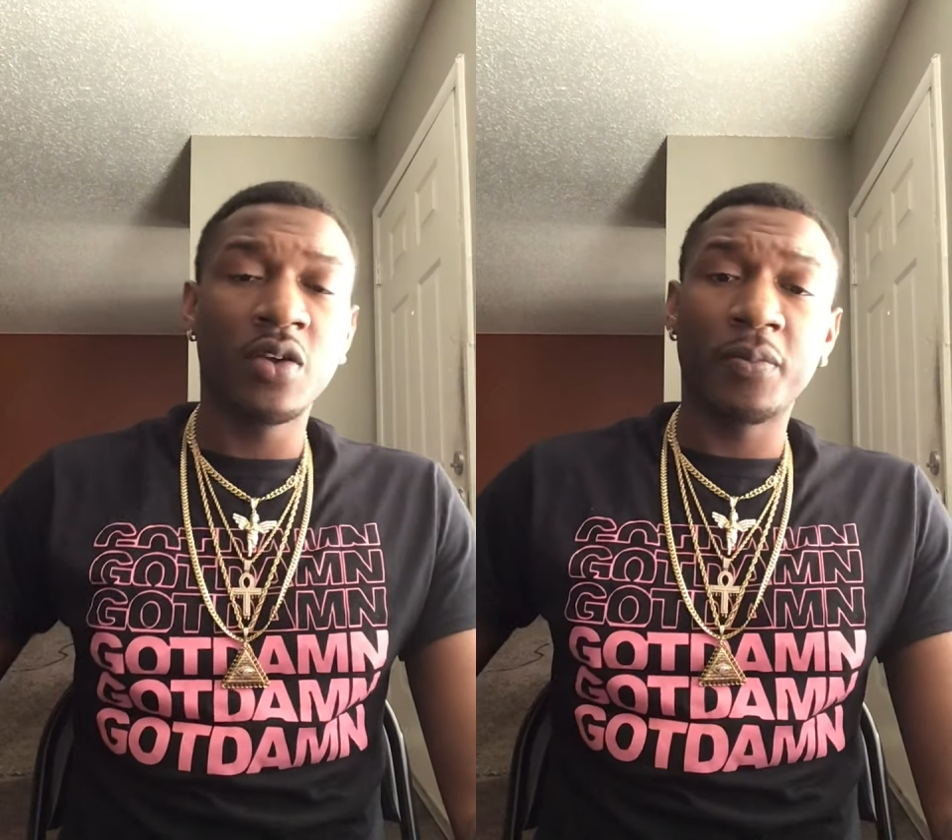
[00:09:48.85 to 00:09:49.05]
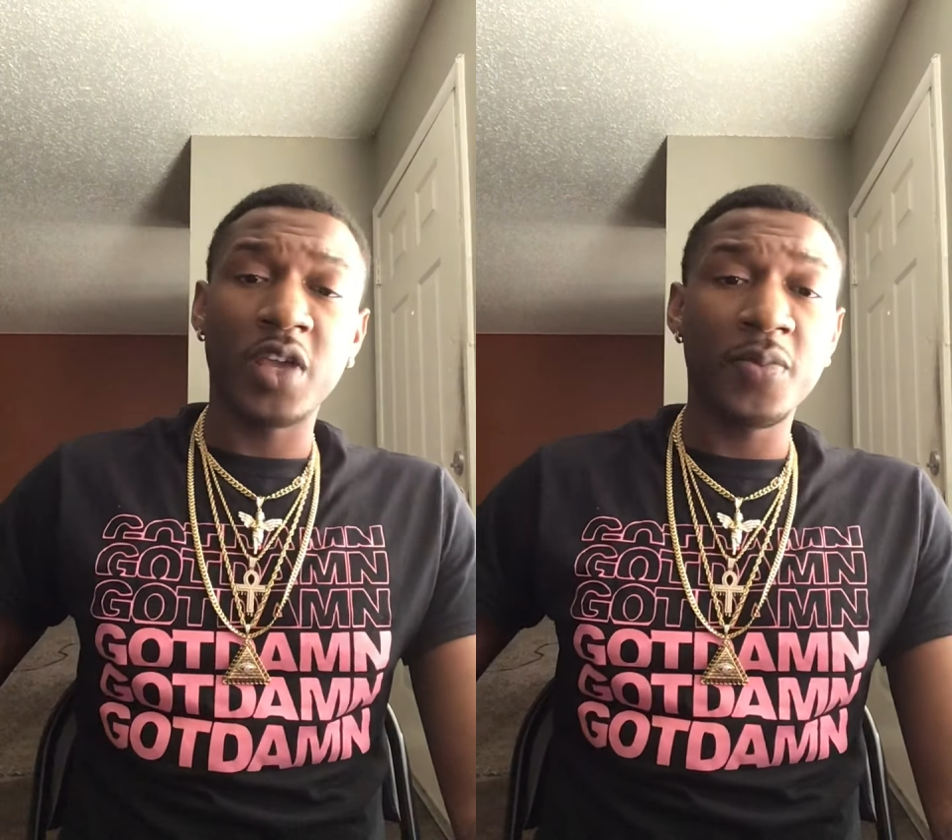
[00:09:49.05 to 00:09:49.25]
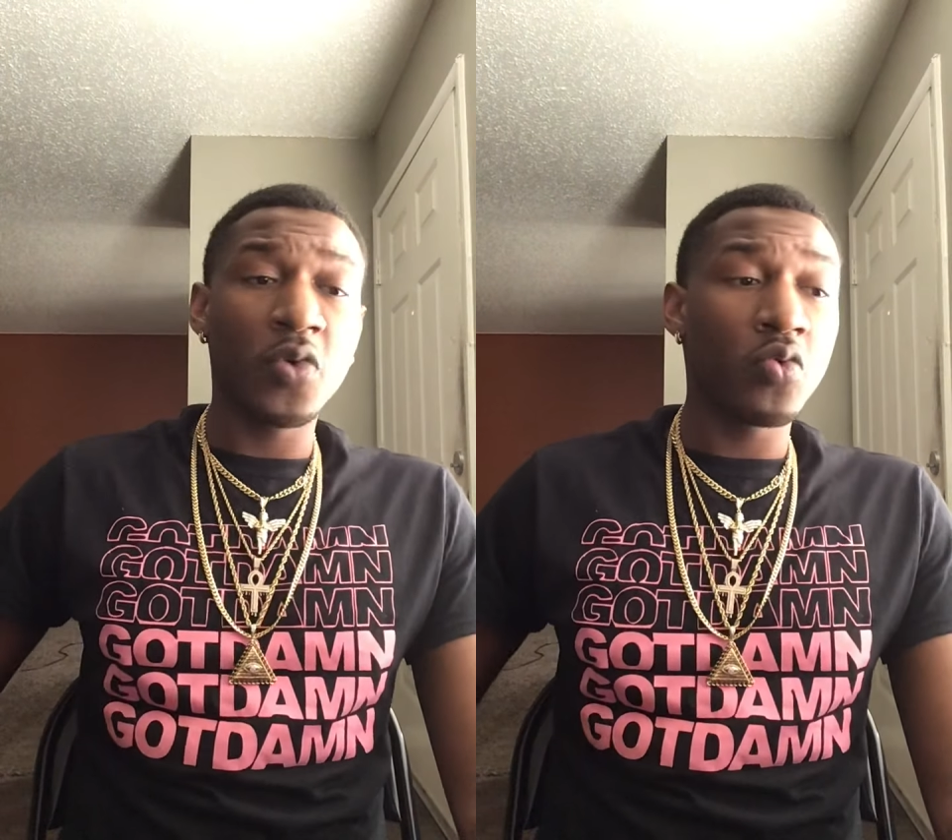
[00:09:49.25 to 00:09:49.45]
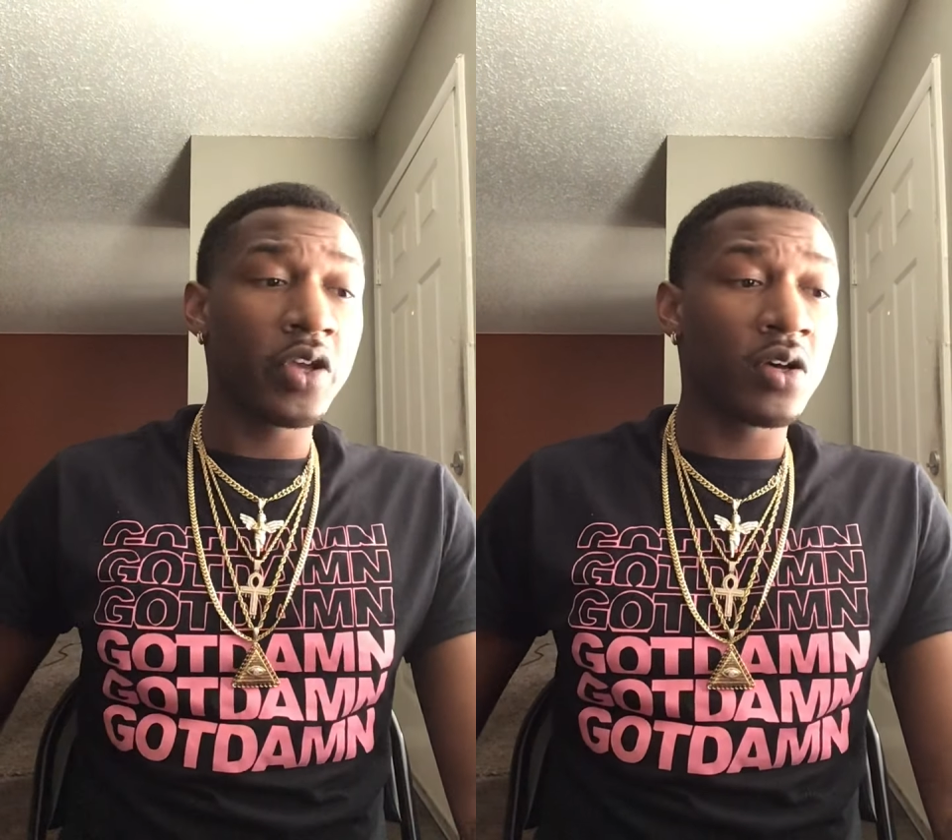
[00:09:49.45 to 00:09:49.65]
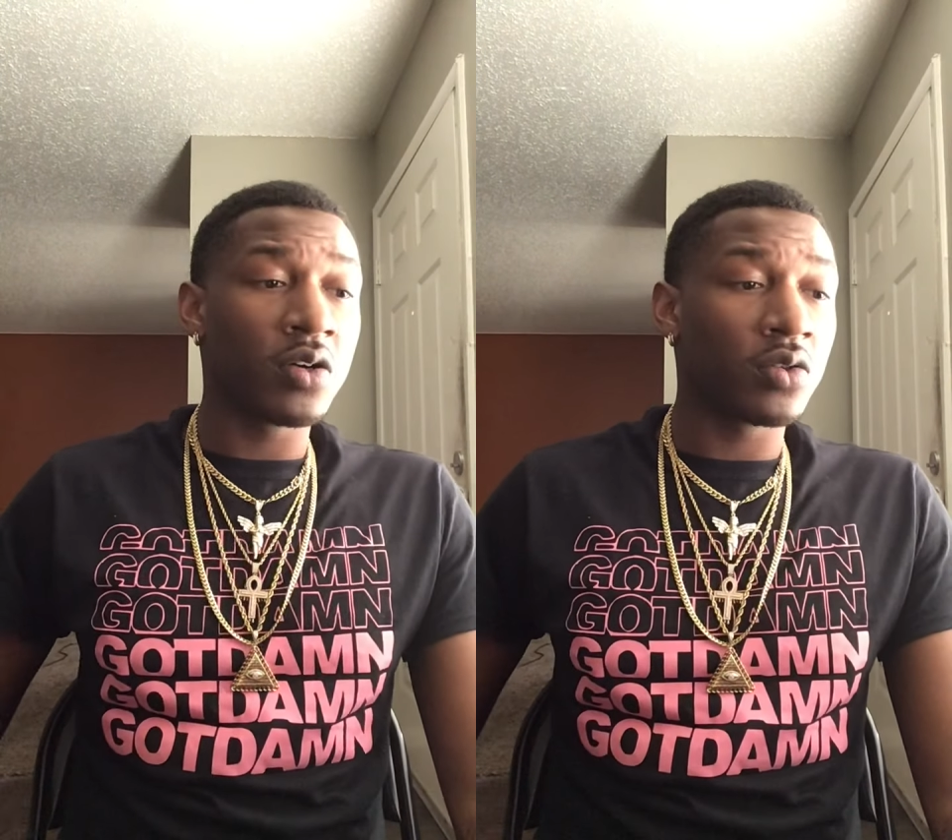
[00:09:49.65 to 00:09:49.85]
People
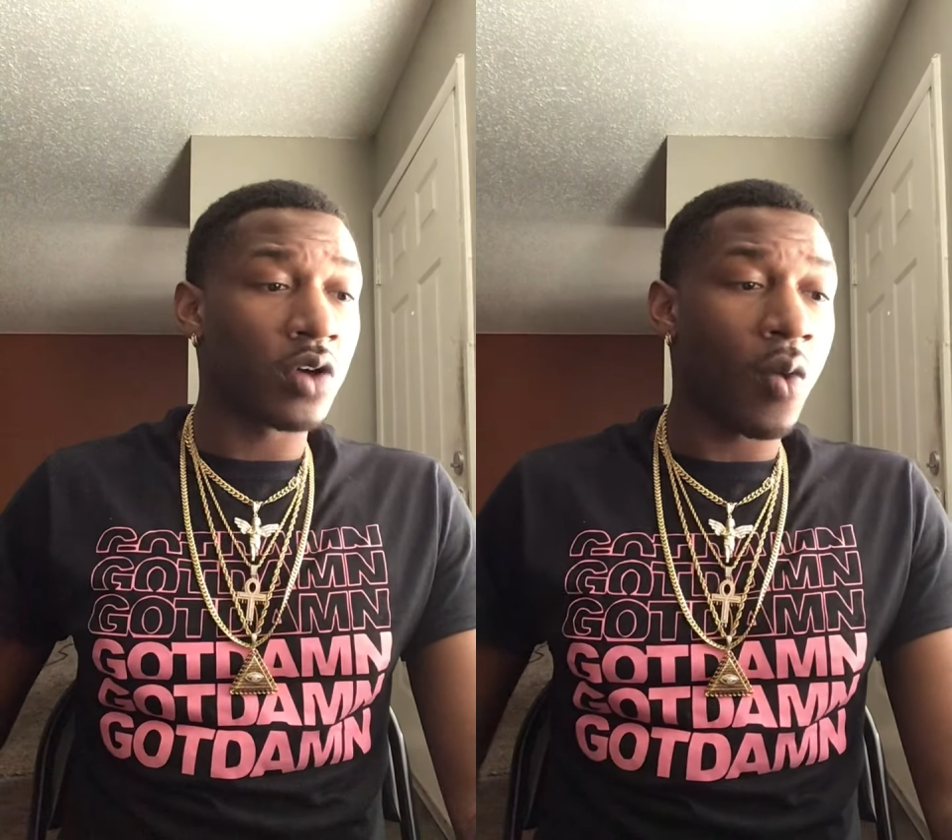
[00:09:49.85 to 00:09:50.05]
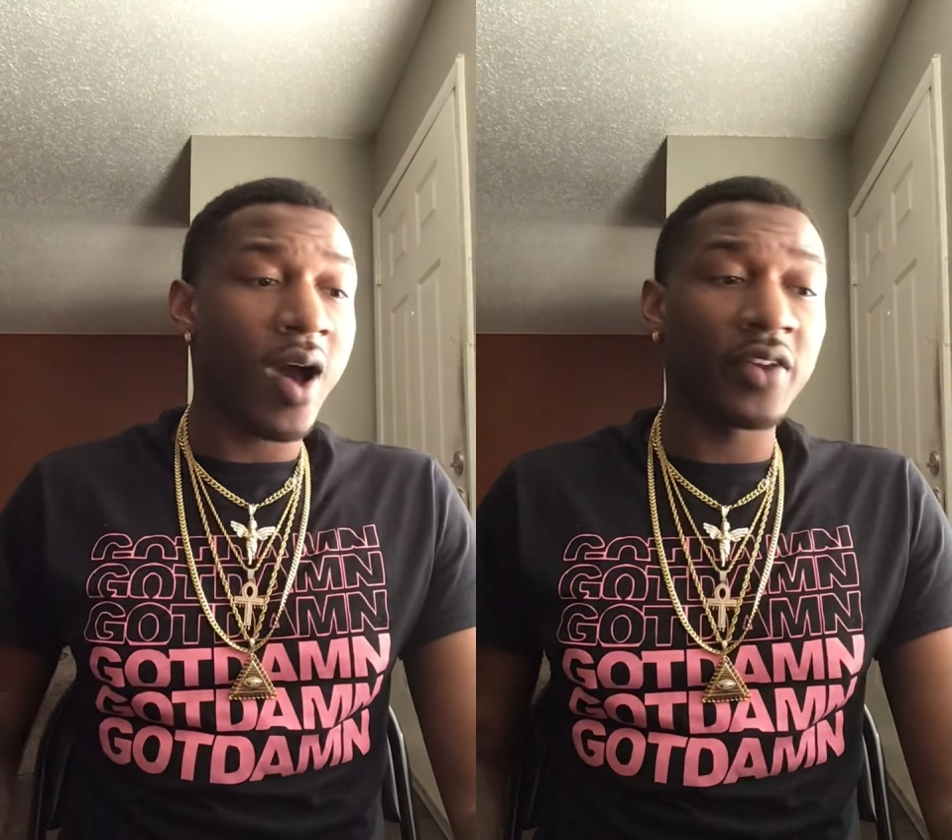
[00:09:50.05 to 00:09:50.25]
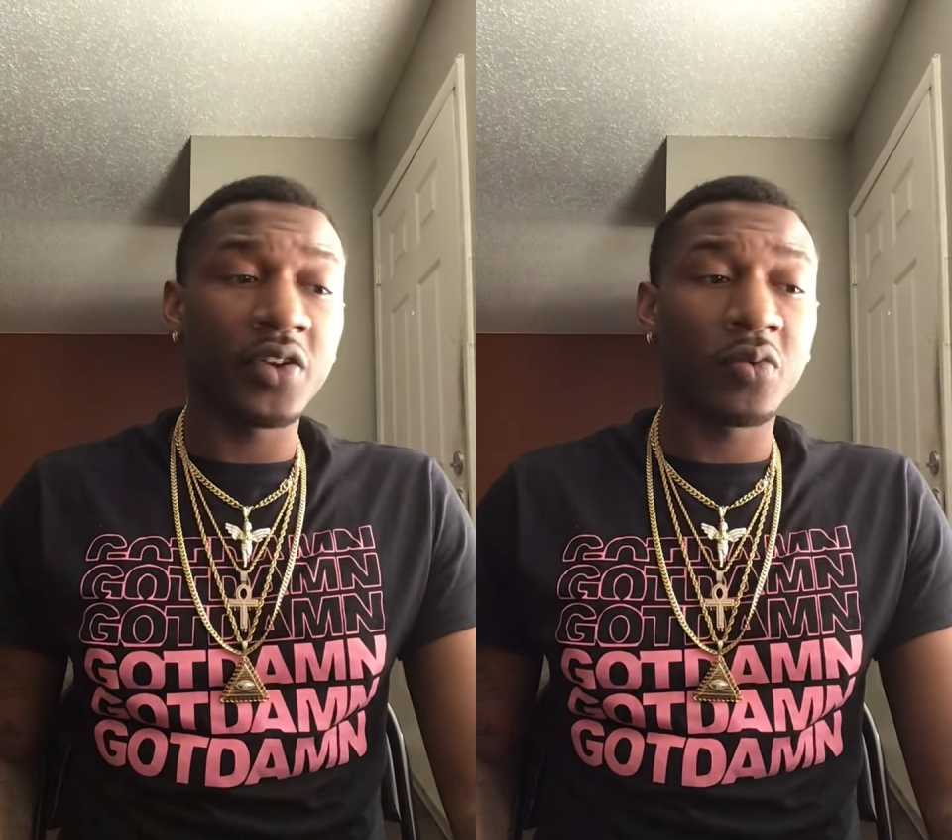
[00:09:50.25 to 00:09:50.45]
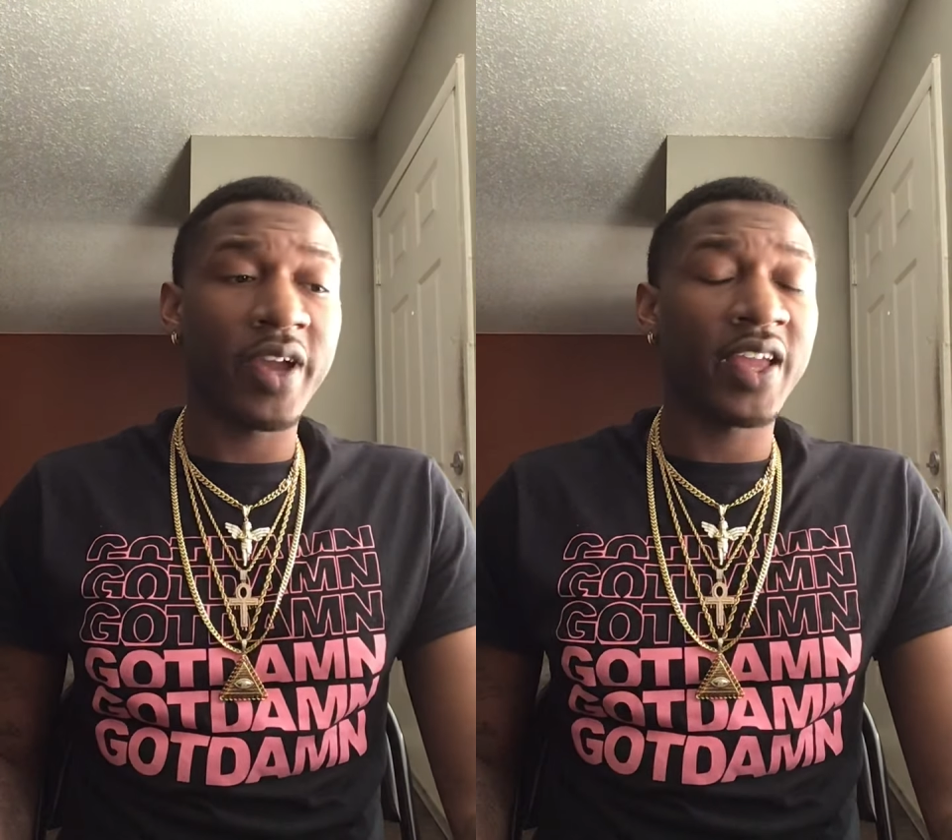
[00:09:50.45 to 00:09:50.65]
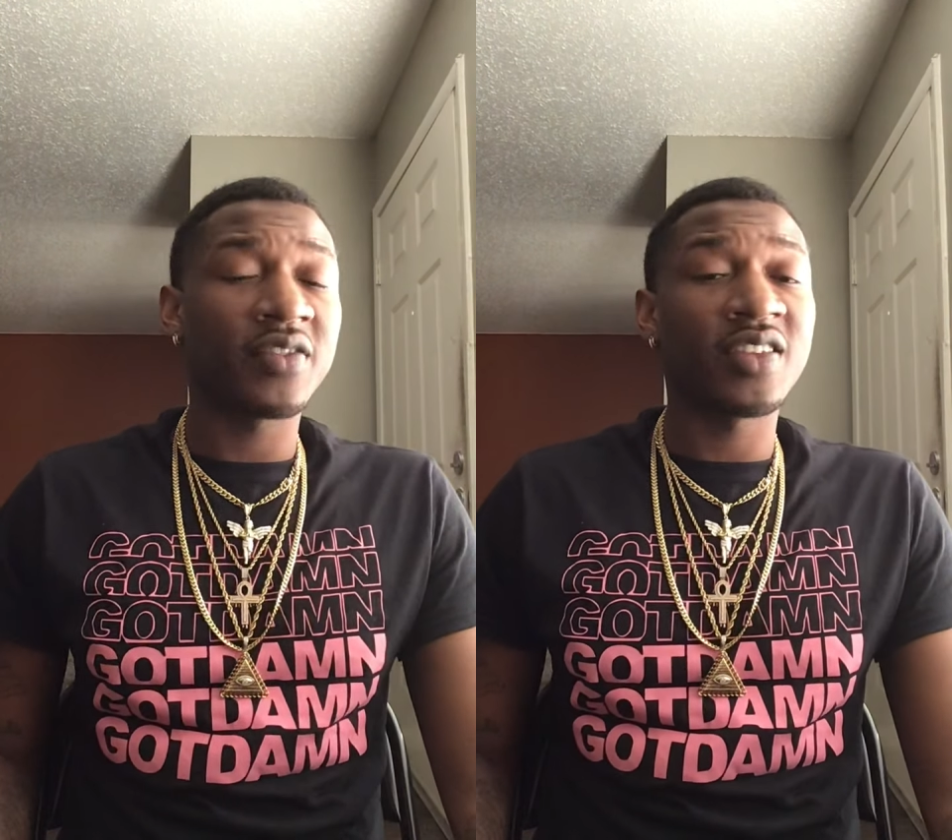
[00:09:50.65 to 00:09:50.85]
will go out of their
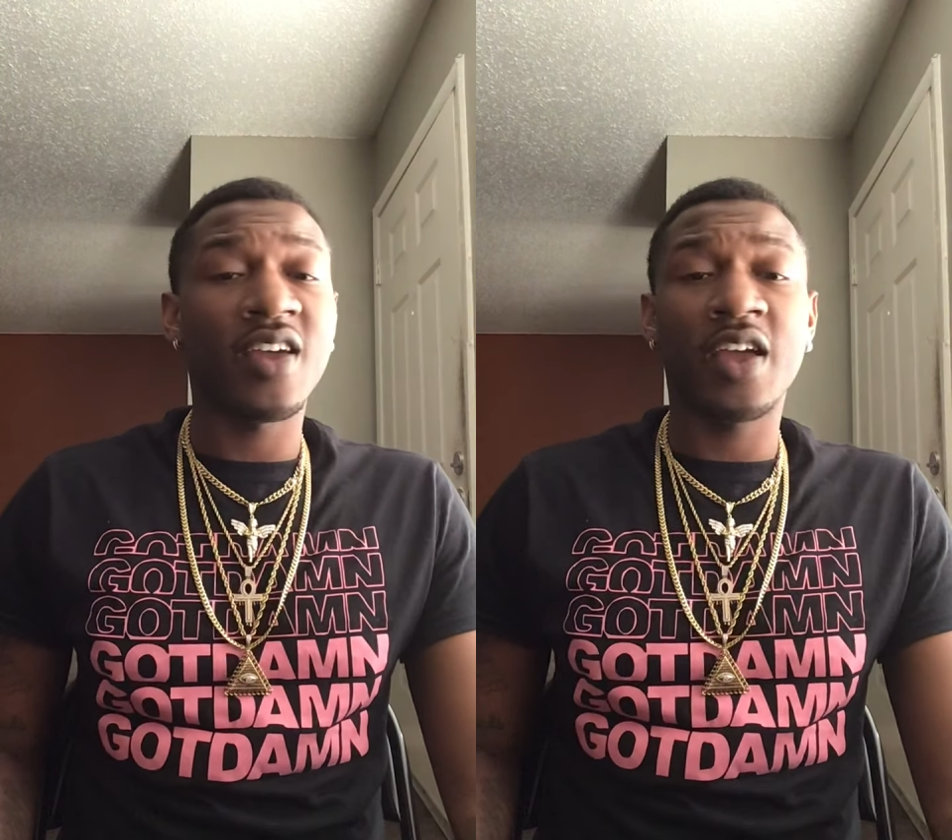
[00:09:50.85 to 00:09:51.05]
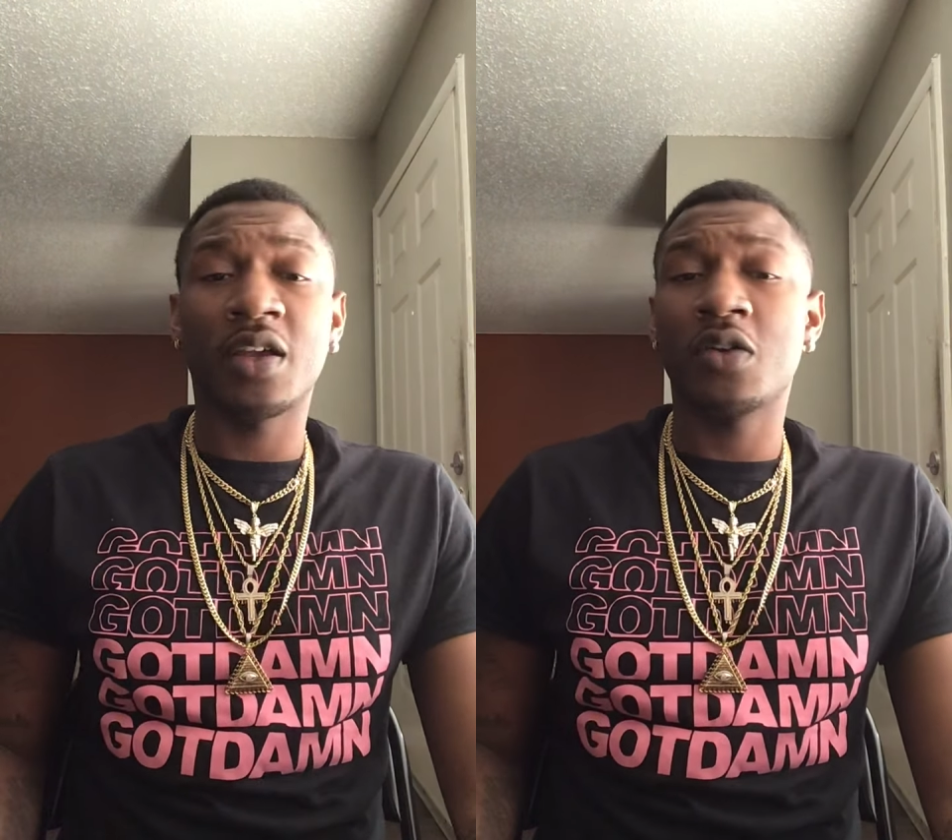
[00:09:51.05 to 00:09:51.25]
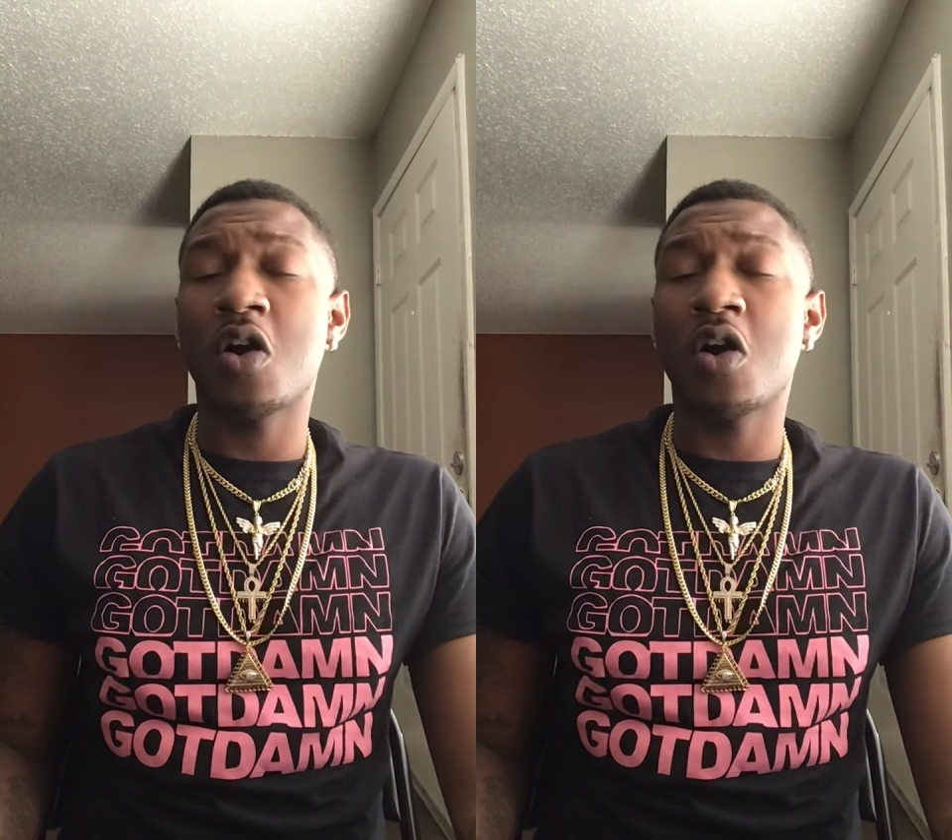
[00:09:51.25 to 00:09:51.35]
way of saying,